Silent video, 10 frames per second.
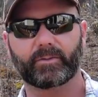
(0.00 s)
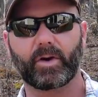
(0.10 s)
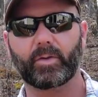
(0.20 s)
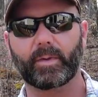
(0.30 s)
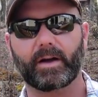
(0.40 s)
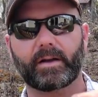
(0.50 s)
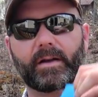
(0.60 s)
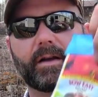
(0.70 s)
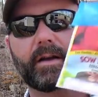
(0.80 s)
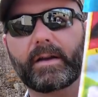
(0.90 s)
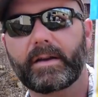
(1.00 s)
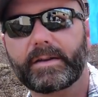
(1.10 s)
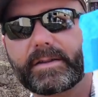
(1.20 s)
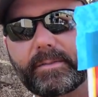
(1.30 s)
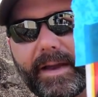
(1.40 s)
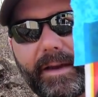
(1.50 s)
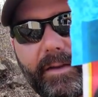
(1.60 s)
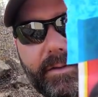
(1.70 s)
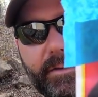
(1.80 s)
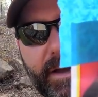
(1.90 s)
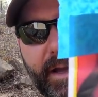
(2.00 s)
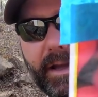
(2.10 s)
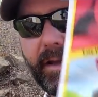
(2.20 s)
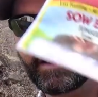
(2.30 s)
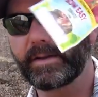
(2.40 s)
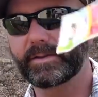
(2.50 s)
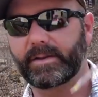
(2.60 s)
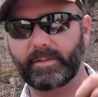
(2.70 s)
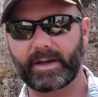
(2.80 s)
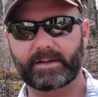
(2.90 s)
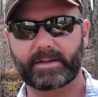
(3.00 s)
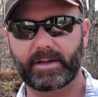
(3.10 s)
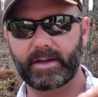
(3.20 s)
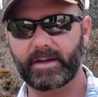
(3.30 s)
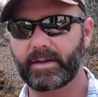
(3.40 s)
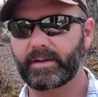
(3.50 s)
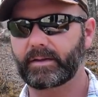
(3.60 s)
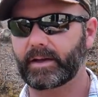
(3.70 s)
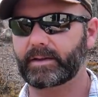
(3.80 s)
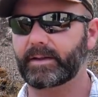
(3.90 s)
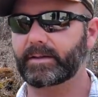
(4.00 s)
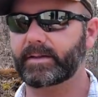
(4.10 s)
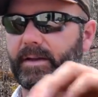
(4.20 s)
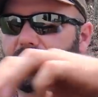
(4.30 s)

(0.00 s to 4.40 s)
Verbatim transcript: Roma tomatoes, okay? So you may see like this